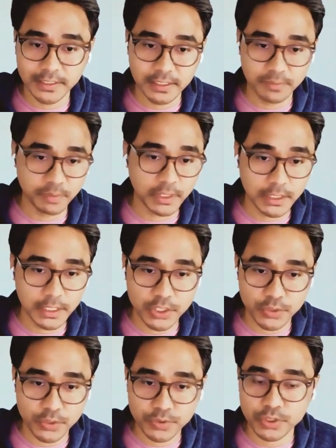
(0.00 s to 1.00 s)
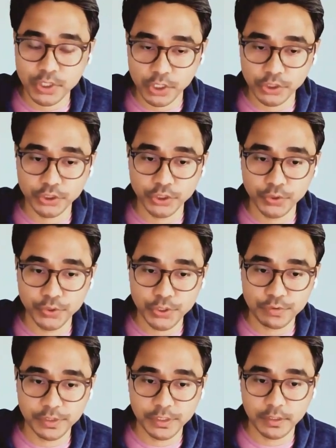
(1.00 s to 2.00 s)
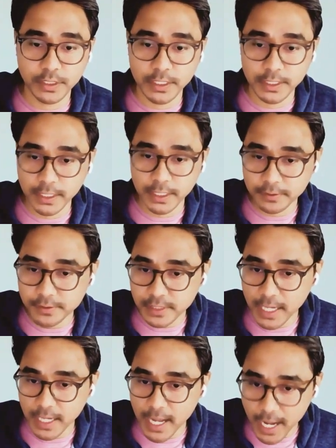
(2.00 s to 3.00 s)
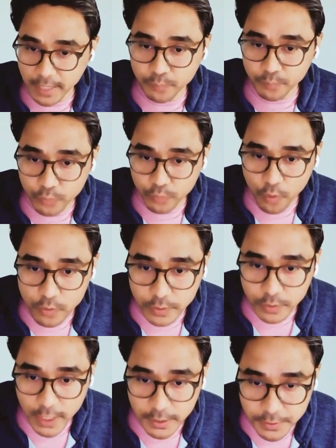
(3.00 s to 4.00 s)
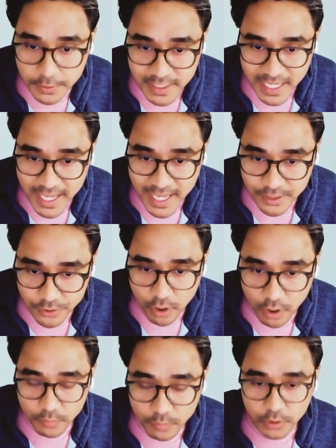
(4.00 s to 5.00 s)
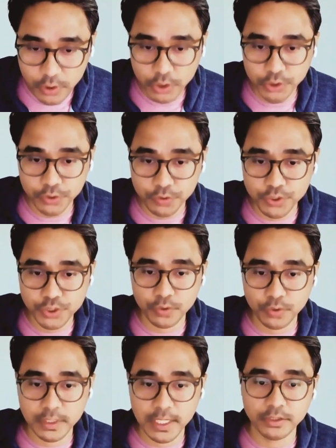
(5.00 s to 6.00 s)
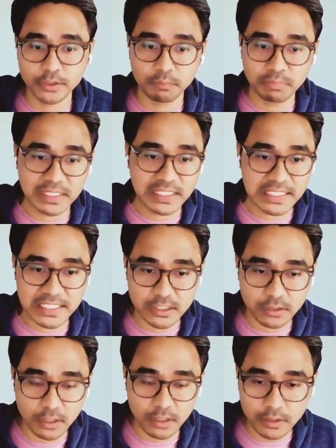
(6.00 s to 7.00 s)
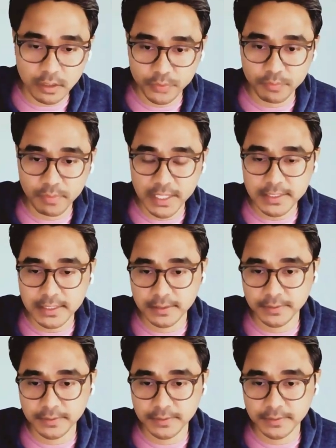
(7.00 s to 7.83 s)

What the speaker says: Typically, you should continue using your inhalers and bronchodilators as normal to ensure that your breathing is not compromised.